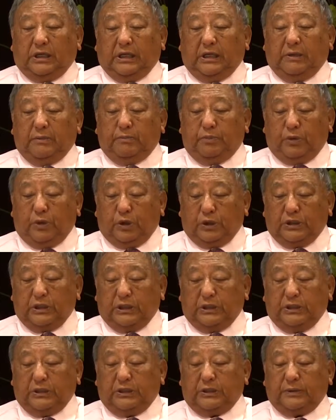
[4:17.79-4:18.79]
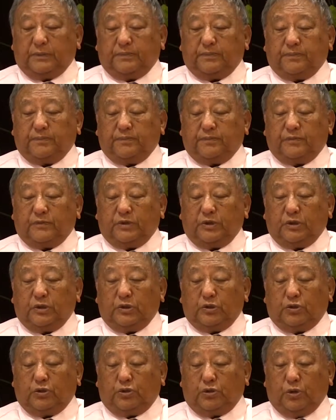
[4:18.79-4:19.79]
important.
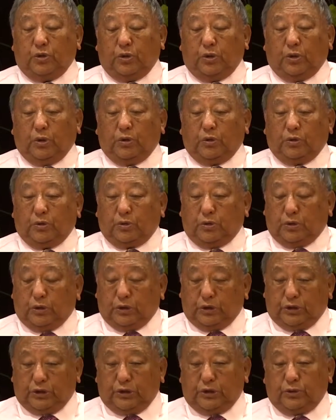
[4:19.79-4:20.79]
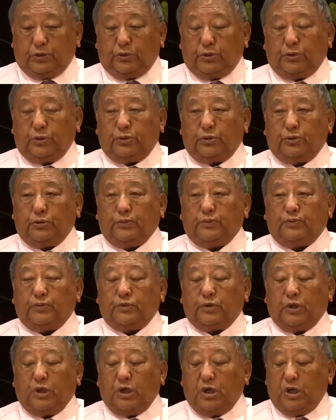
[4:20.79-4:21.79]
So concentration.
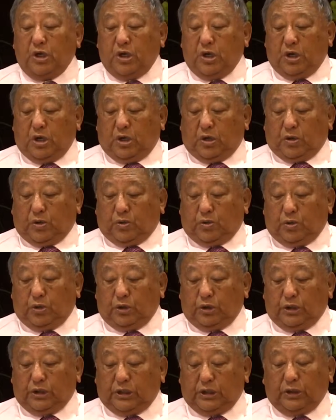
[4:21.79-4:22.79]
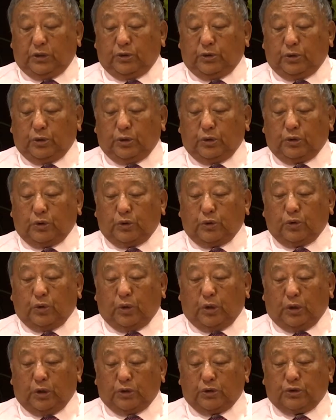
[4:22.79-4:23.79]
Concentration
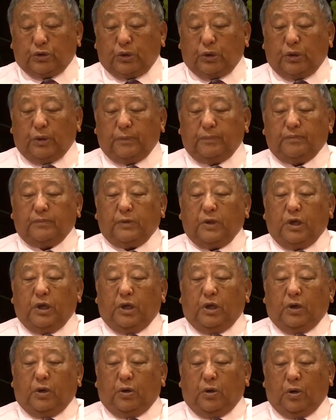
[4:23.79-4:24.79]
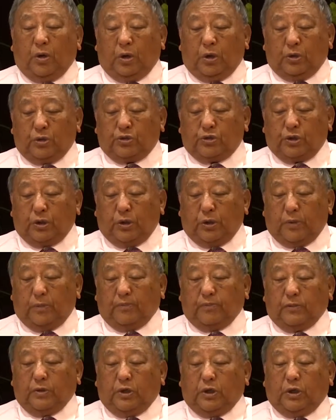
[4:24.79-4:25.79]
also, also,
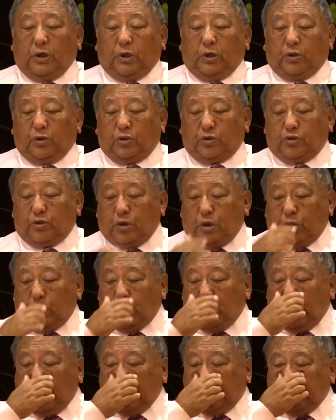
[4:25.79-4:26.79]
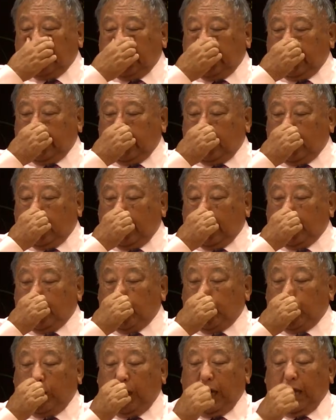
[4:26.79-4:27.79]
so not, what
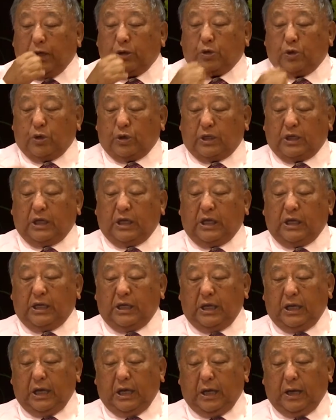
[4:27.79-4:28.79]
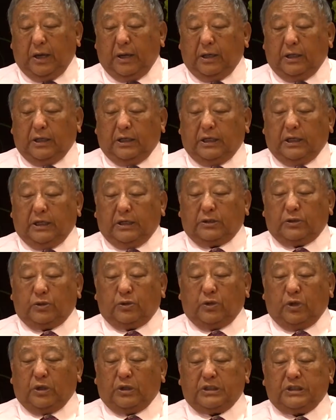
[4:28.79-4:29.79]
we are talking here is
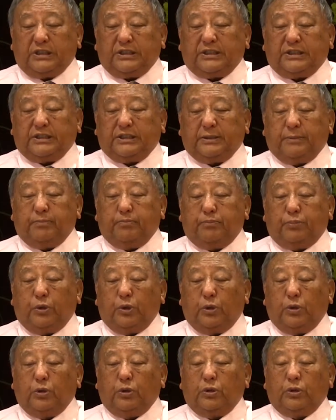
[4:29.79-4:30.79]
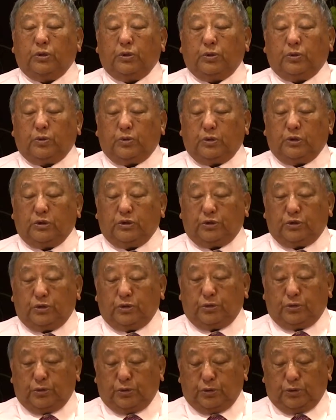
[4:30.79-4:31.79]
not a simple
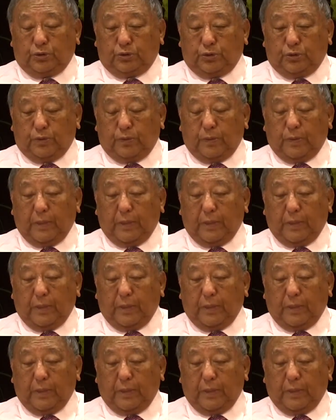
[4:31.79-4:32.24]
concentration